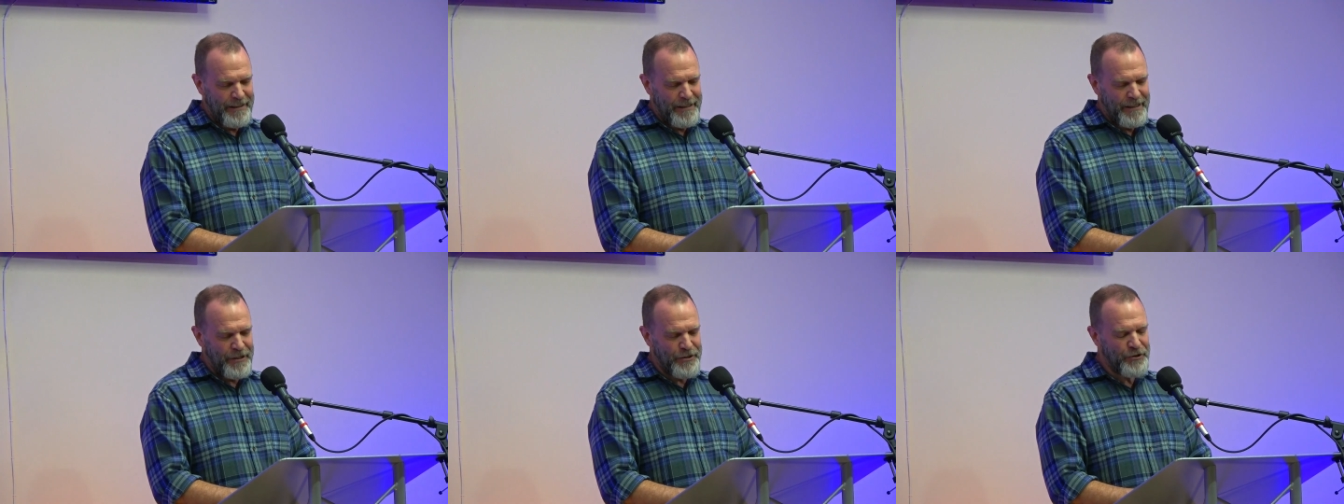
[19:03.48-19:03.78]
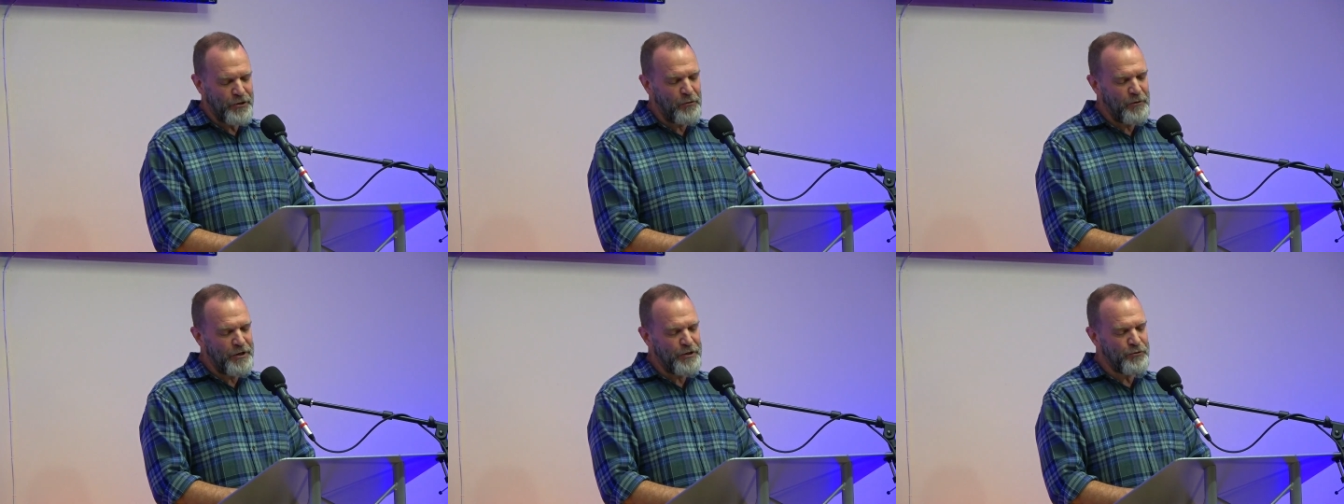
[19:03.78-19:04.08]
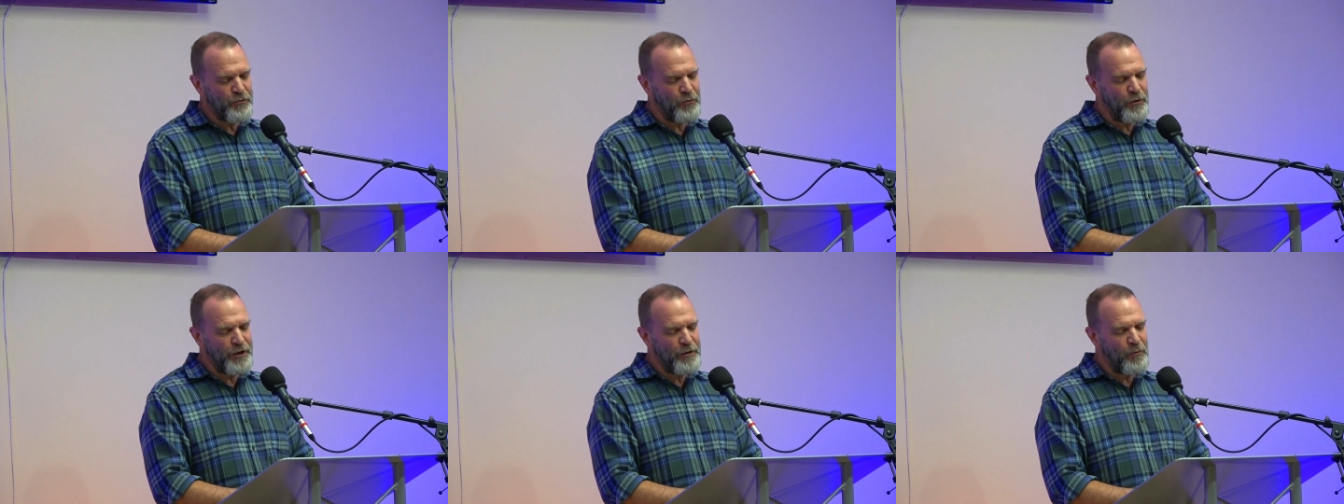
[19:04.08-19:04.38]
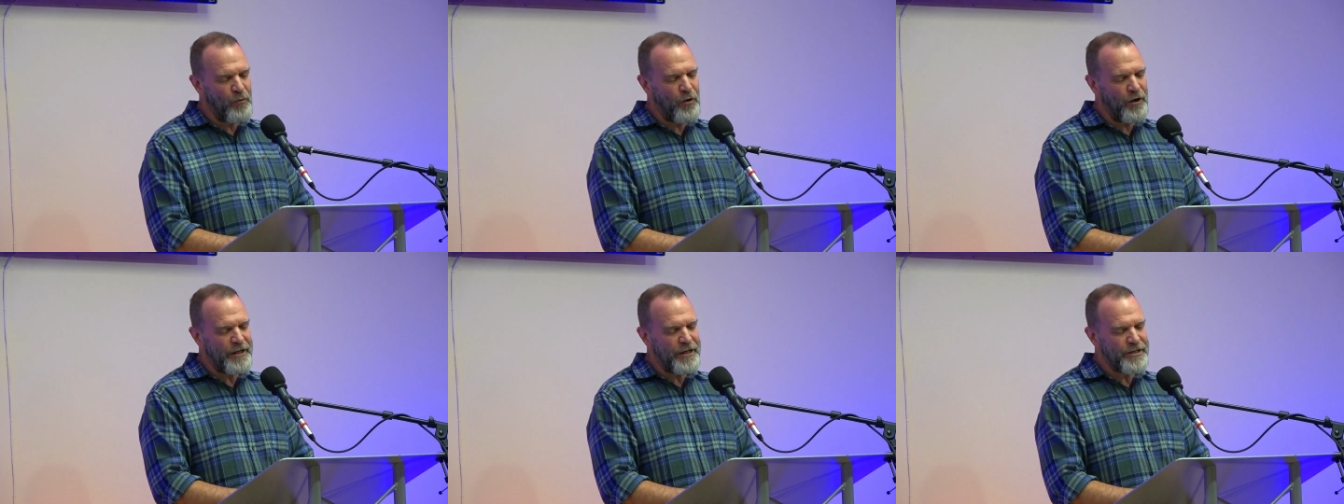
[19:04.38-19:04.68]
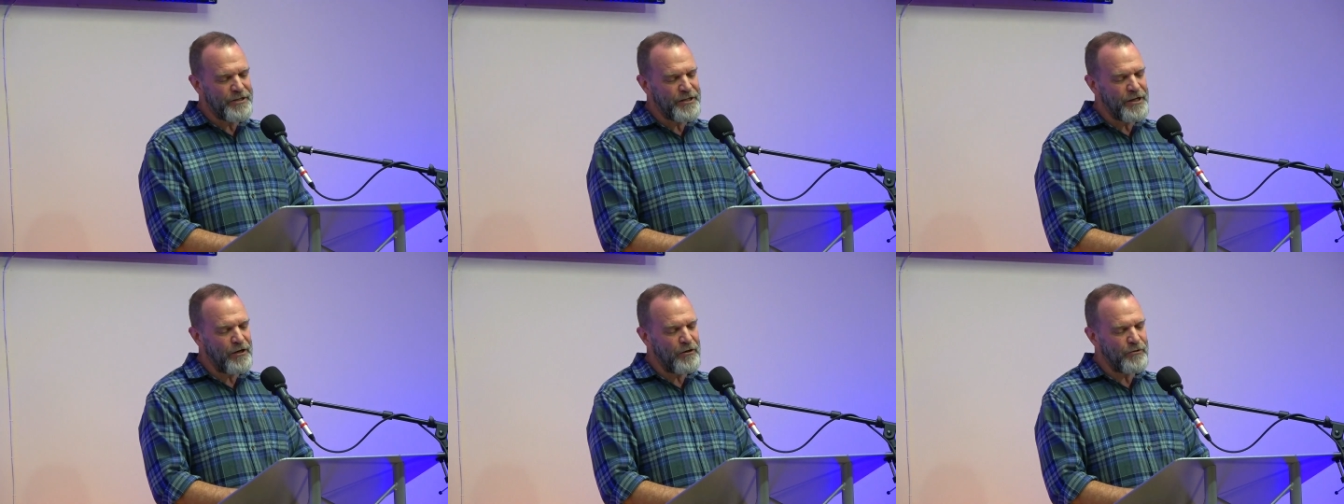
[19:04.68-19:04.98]
And so in 21,
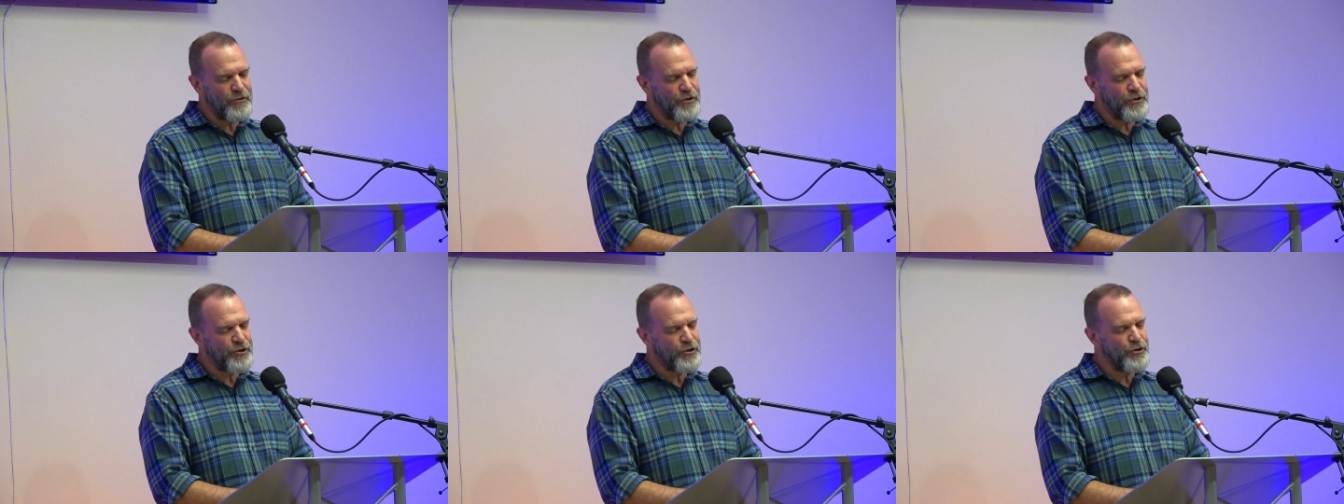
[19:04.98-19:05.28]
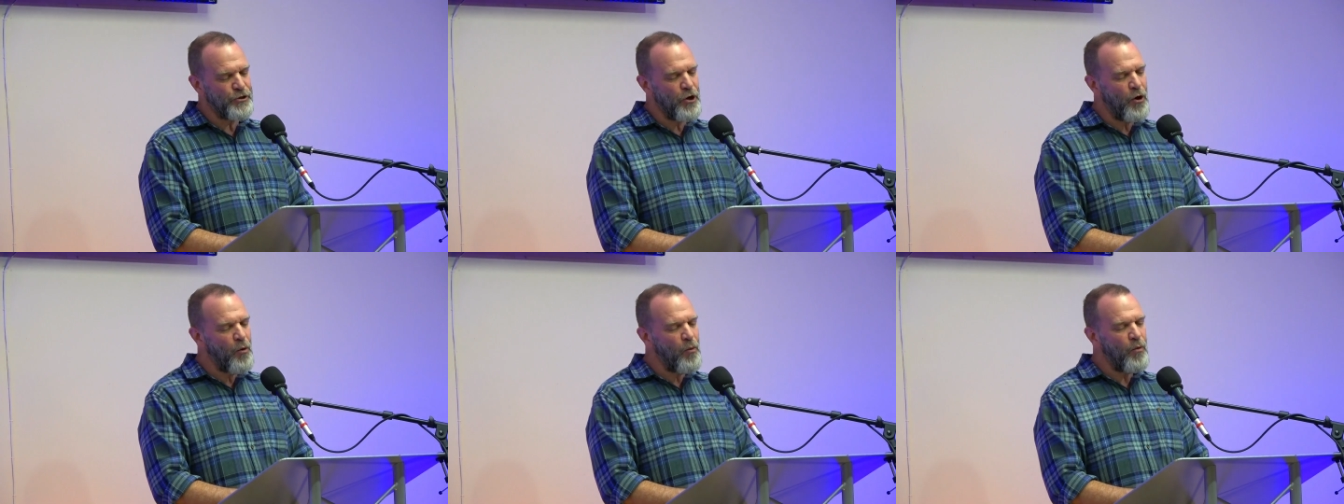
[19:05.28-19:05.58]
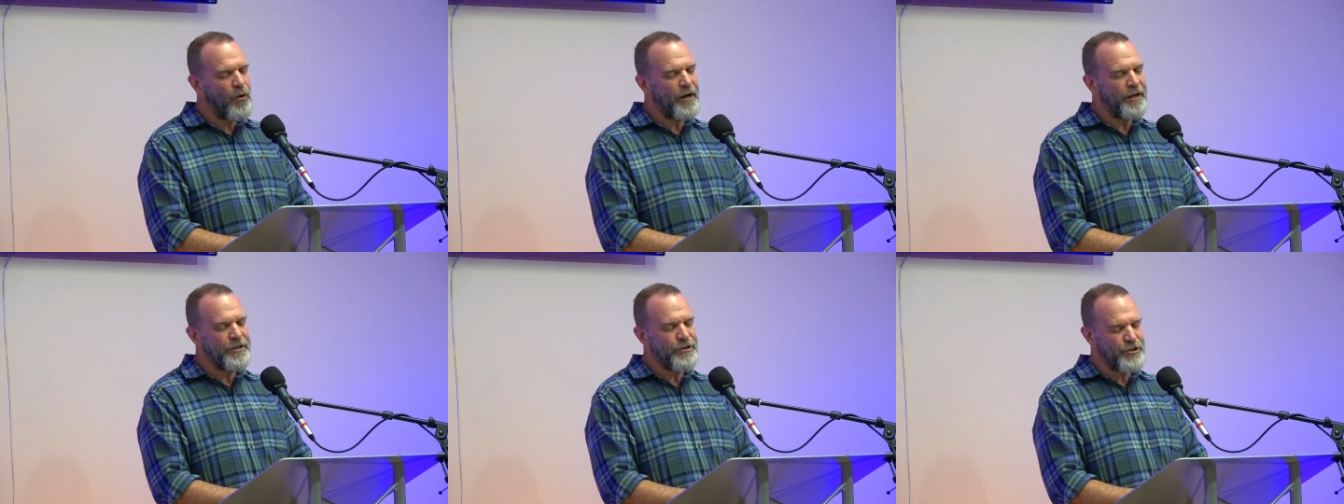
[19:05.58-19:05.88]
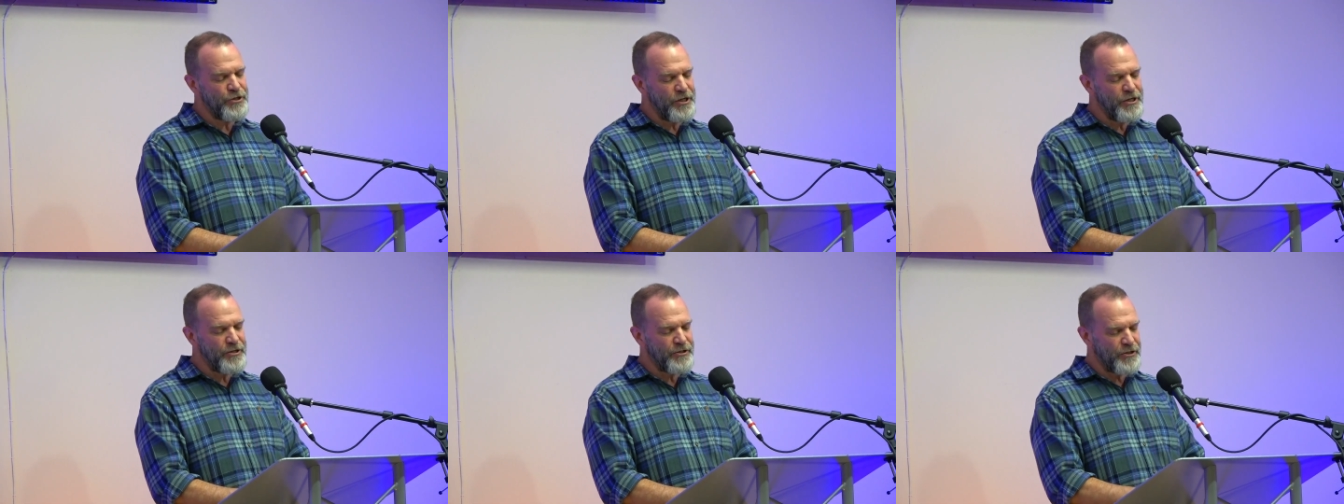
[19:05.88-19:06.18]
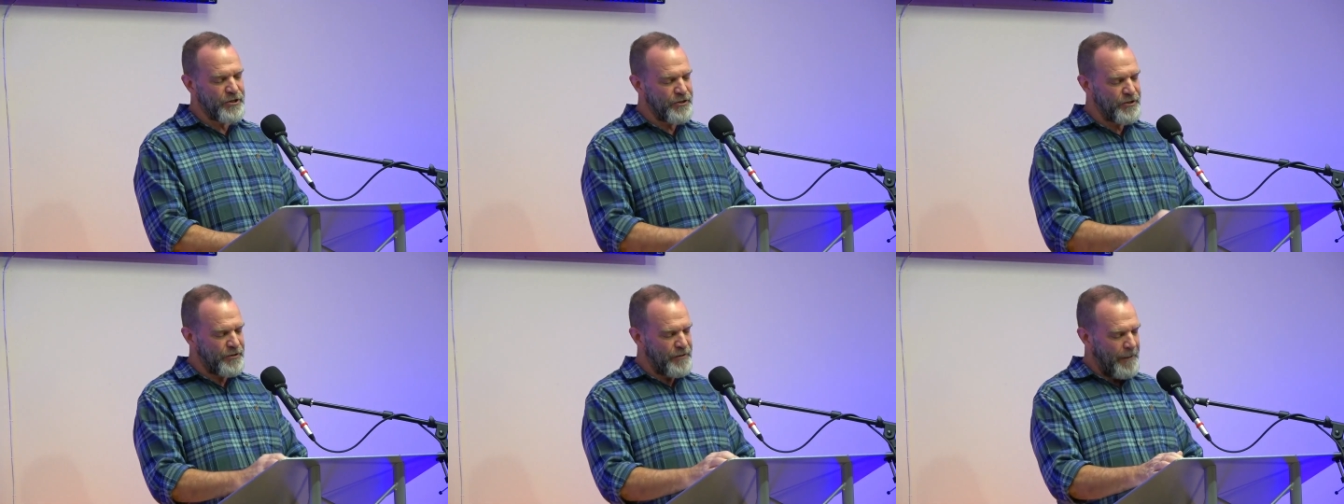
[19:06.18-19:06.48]
it tells us no one,
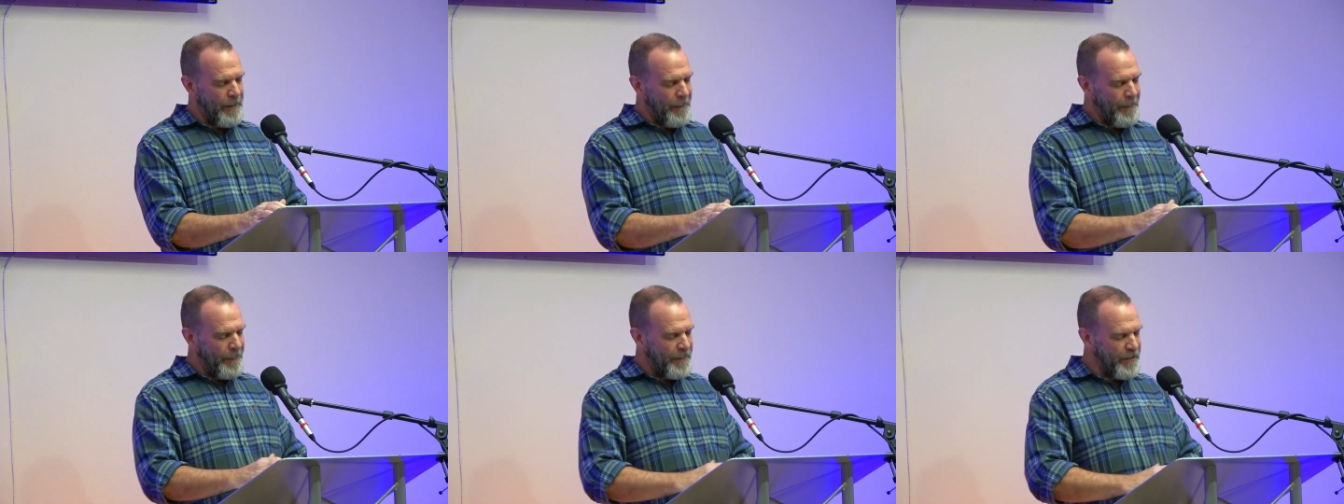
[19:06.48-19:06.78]
Jesus,